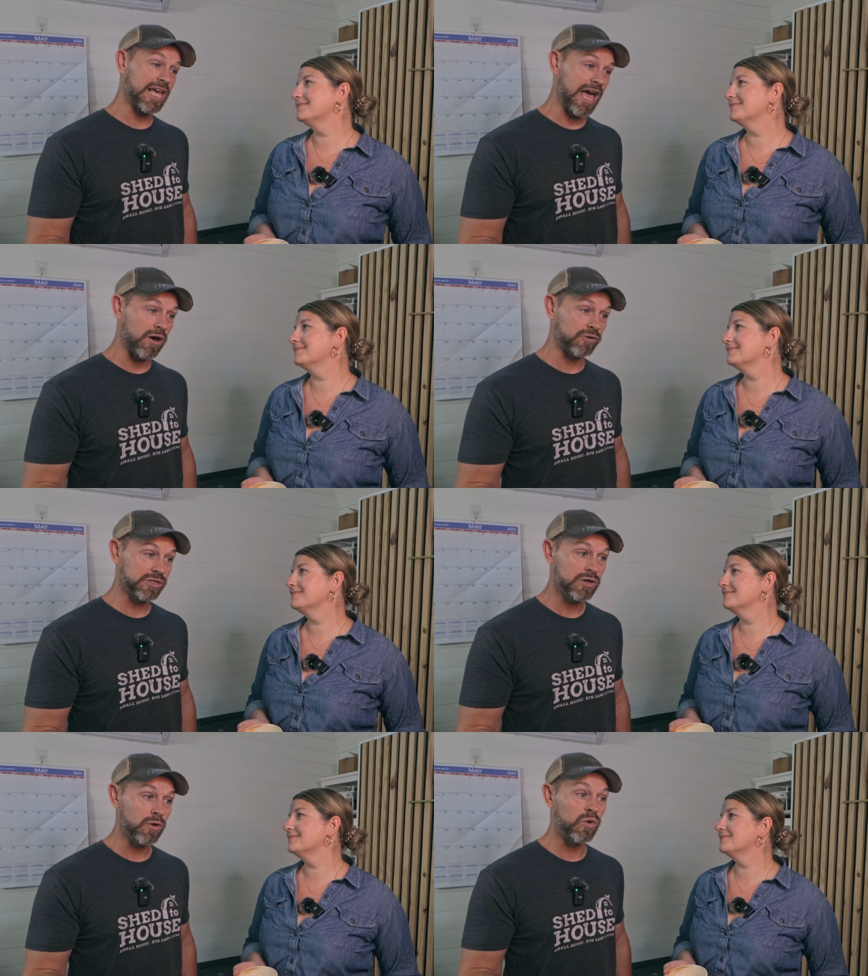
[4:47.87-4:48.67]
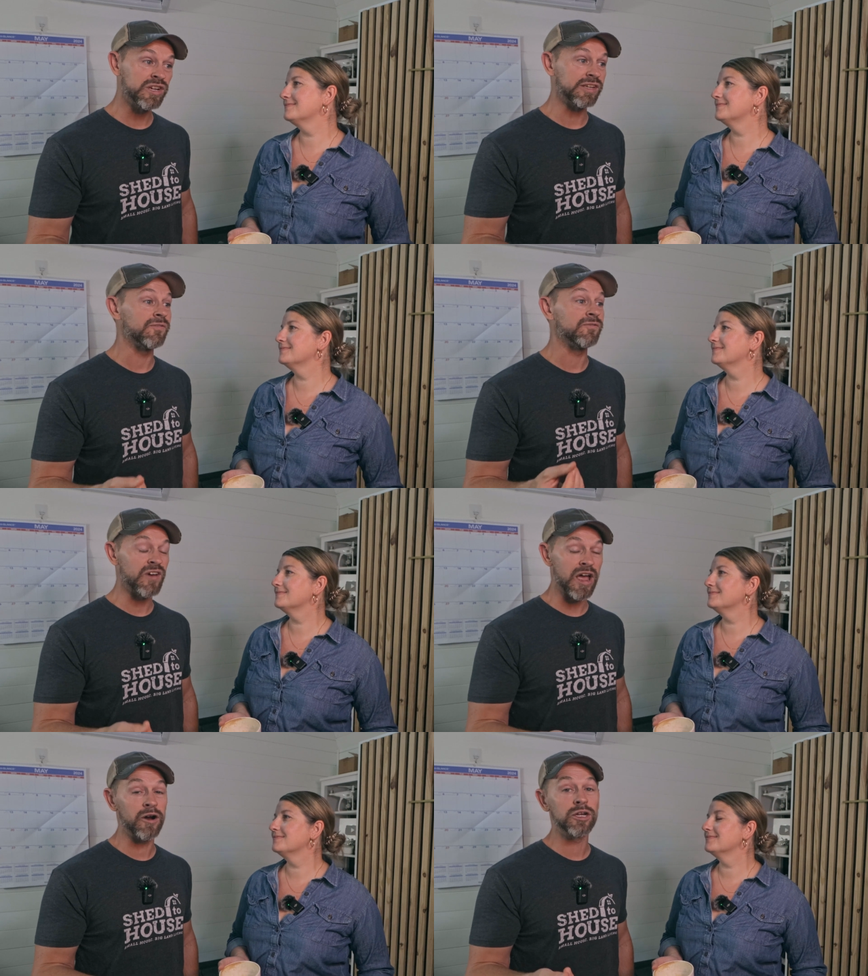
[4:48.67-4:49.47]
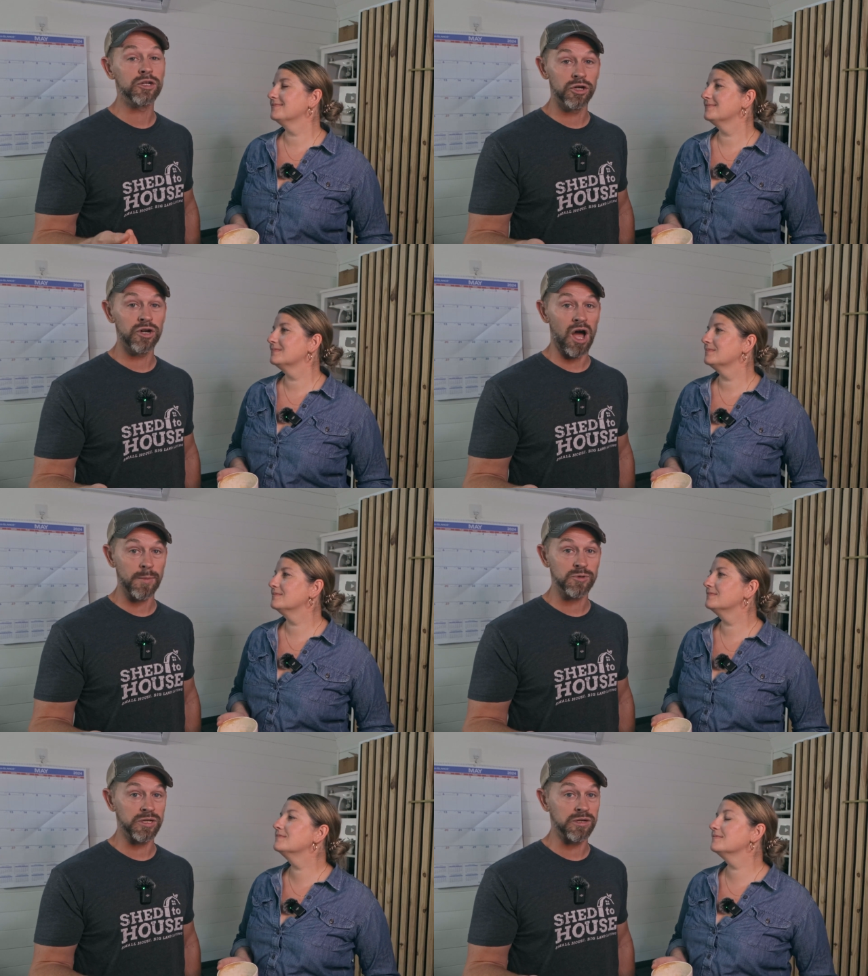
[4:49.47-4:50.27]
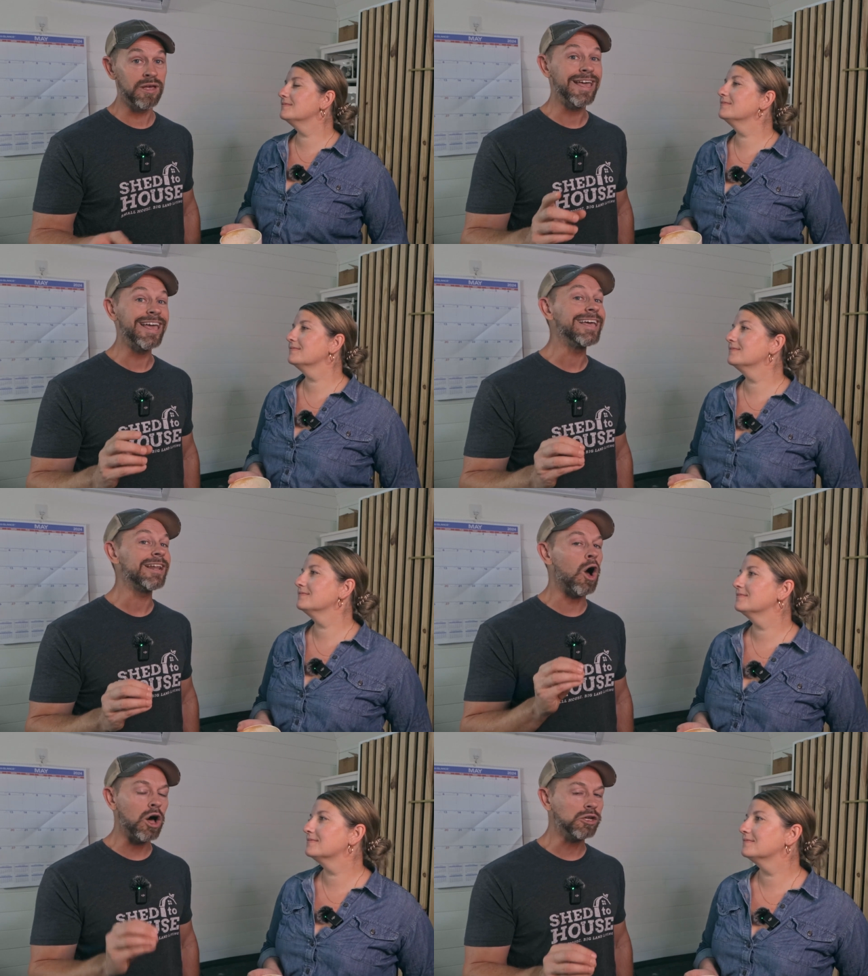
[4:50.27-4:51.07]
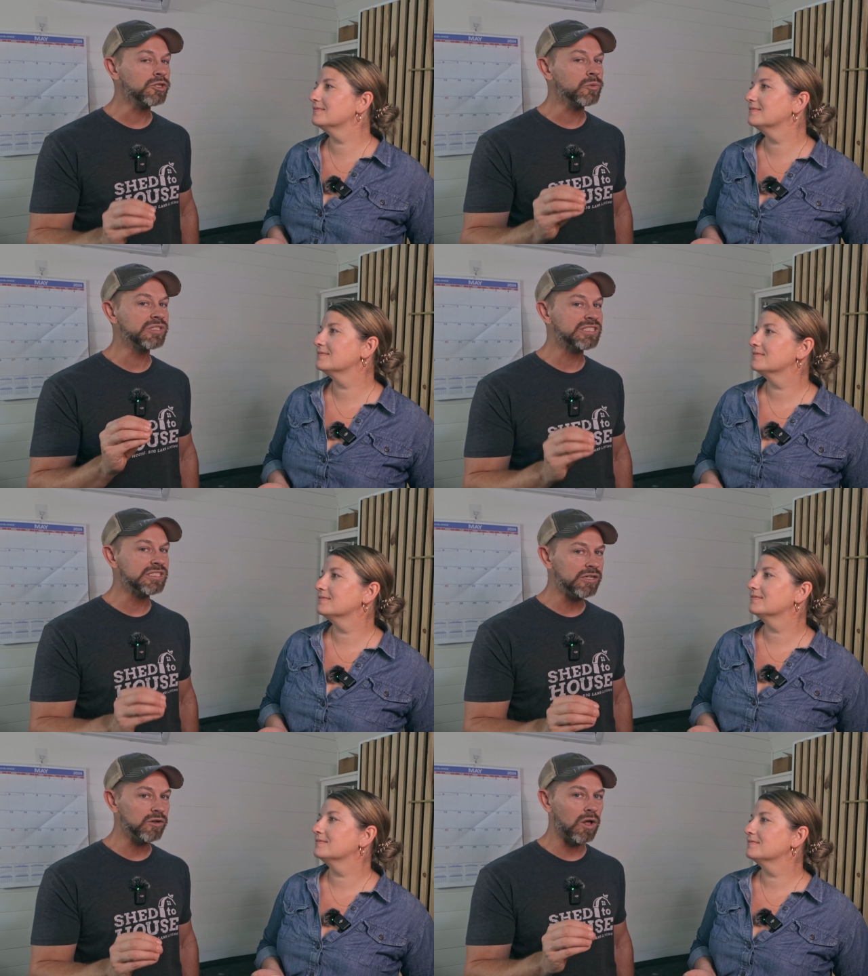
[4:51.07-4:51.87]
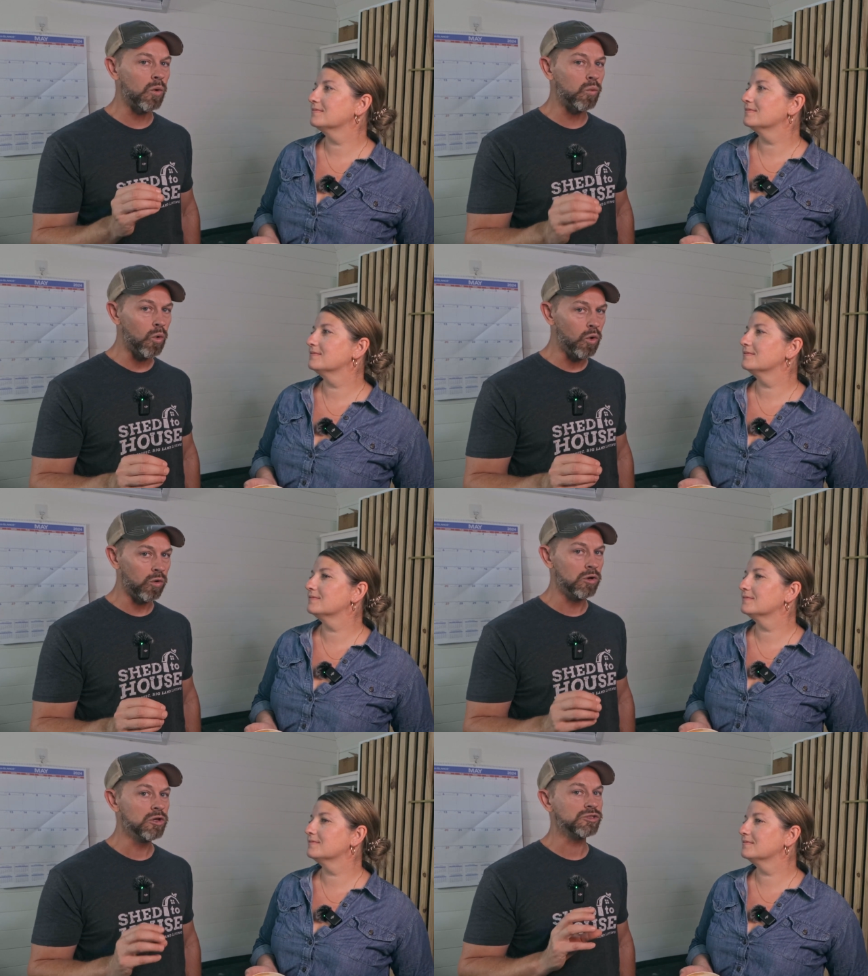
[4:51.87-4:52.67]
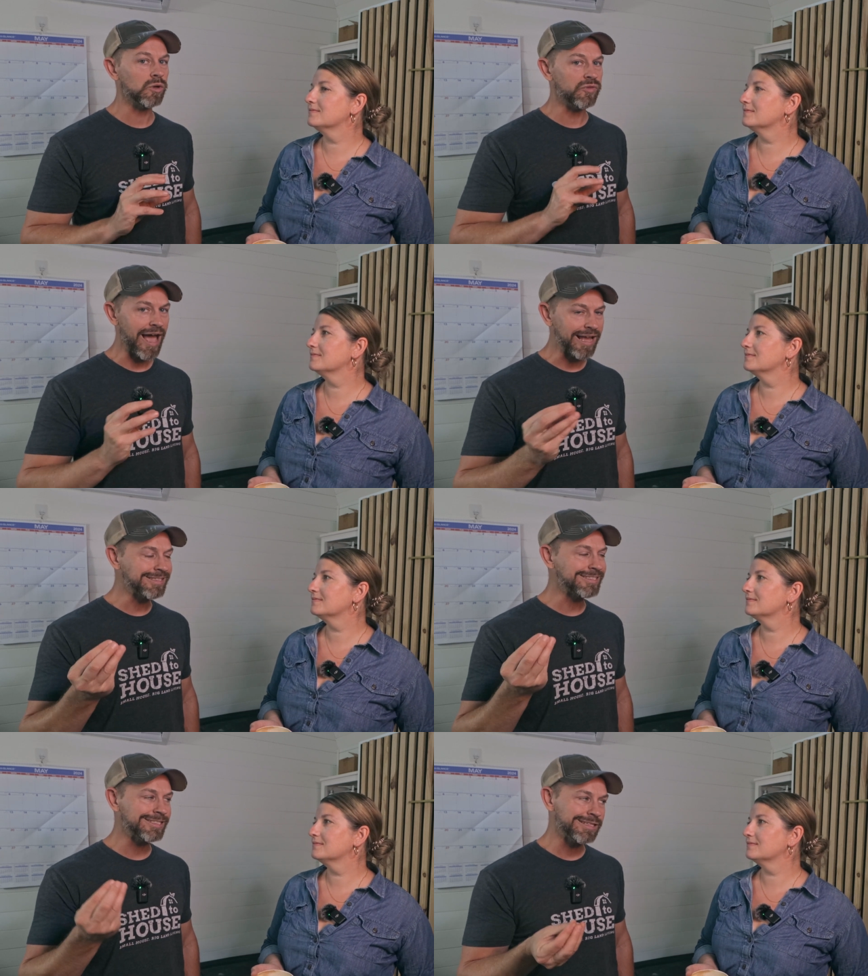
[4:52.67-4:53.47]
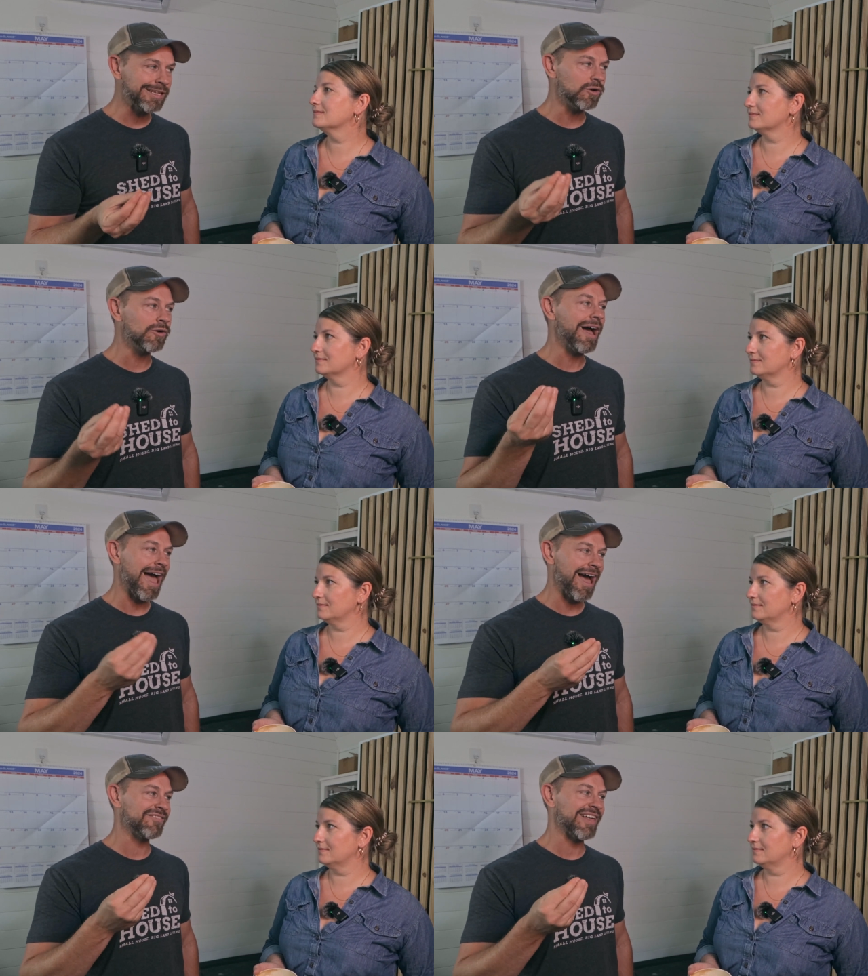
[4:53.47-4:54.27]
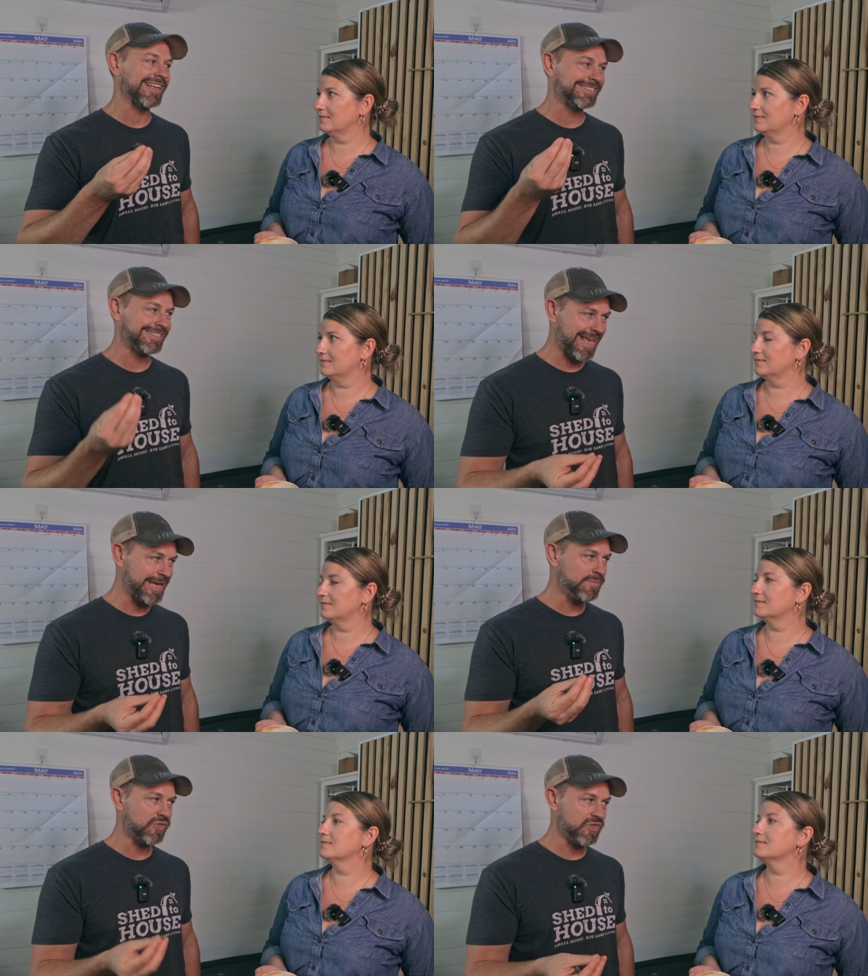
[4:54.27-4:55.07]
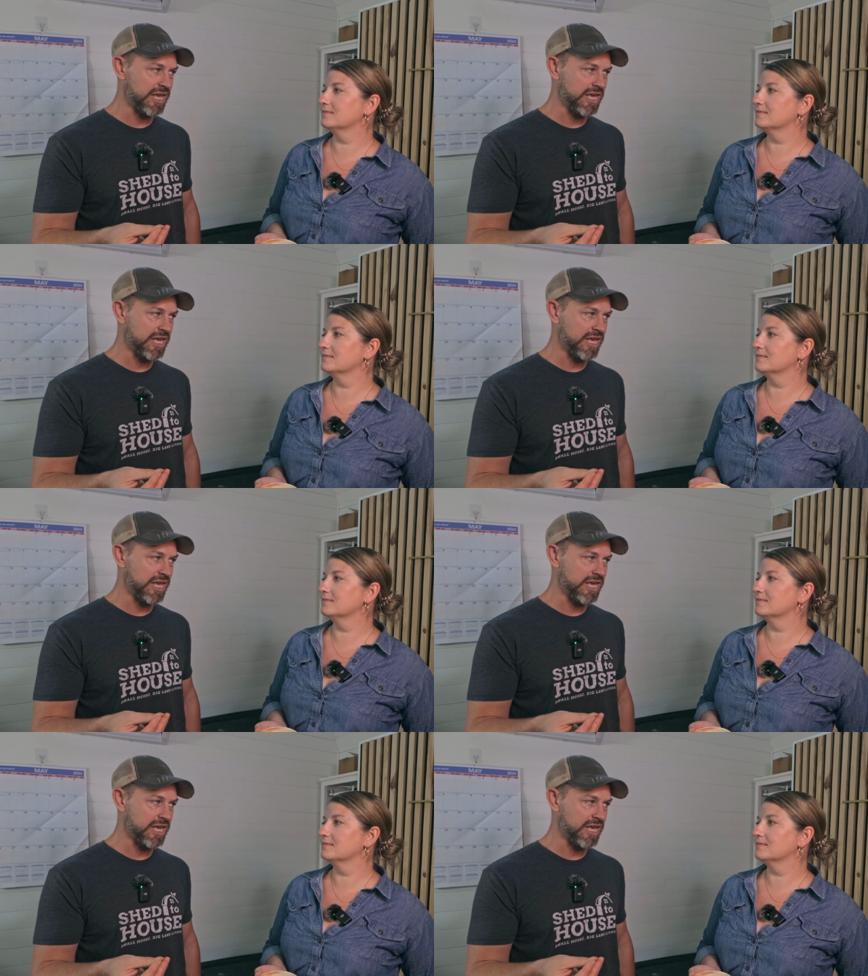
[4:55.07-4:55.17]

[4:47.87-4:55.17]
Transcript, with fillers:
Speaker 1: sound was a very good option. Mm -hmm. It also is still a wool, so that can still have that same mm -hmm.